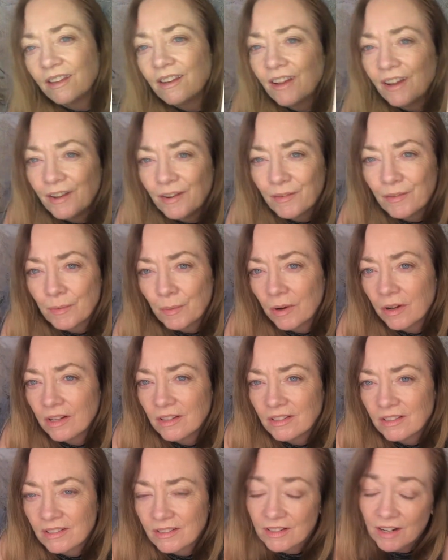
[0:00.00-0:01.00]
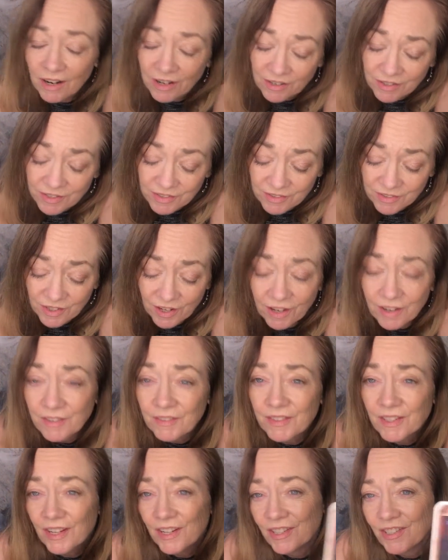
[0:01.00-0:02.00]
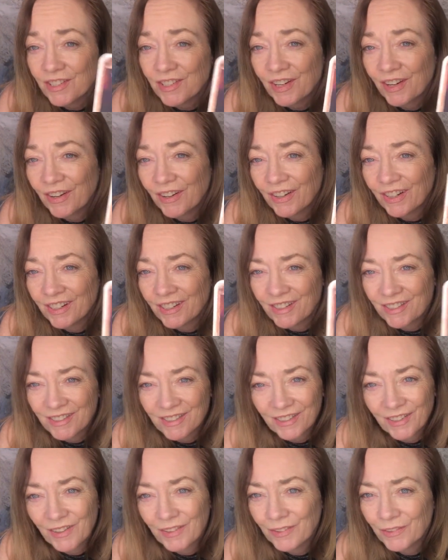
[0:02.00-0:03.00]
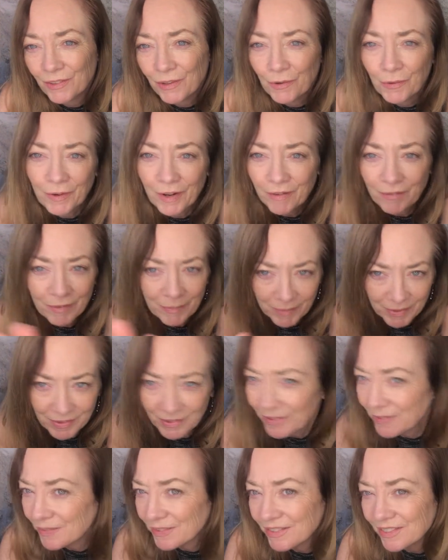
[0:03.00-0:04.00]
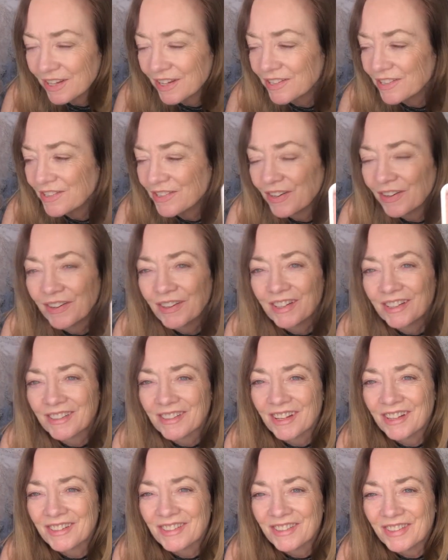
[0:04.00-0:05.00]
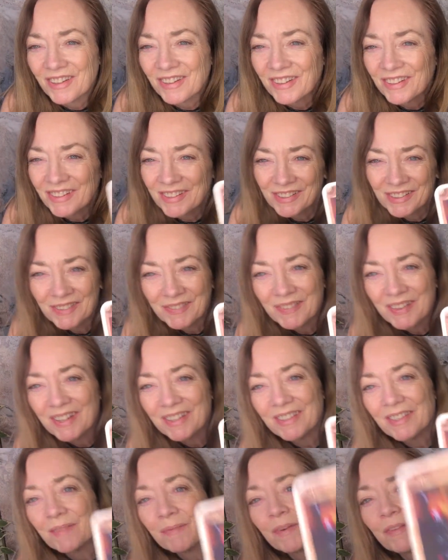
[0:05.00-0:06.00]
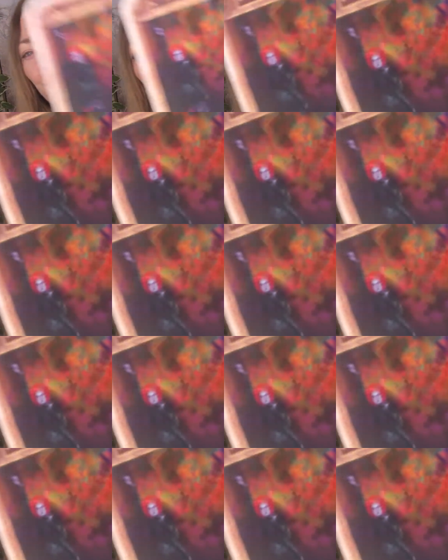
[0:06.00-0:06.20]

Knight of Wands, card of Sagittarius. You know, don't ever be done with Sagittarius. Sagittarius is amazing. But the